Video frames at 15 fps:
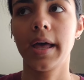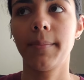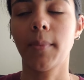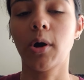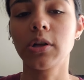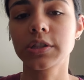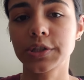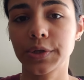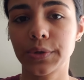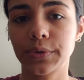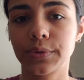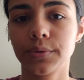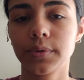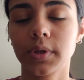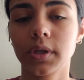
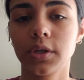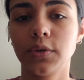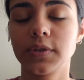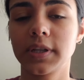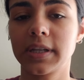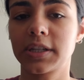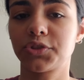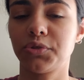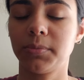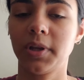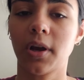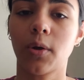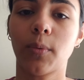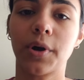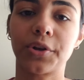Also, using extremely
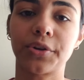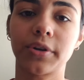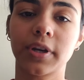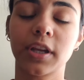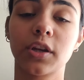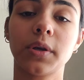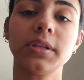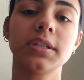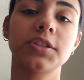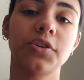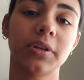hot water increases